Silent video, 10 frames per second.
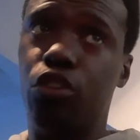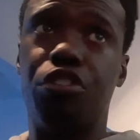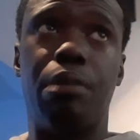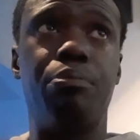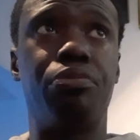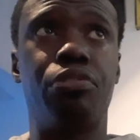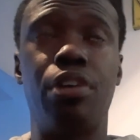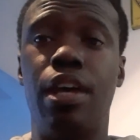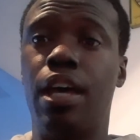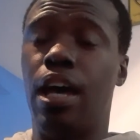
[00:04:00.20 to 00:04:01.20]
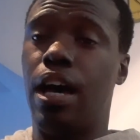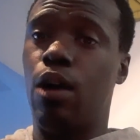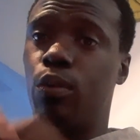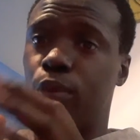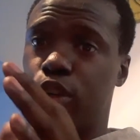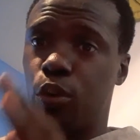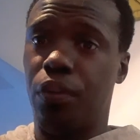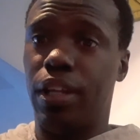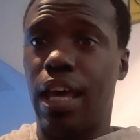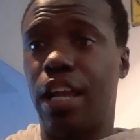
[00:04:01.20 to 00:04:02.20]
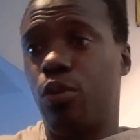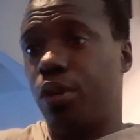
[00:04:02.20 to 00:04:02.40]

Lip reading: jumps when we're doing the ladder.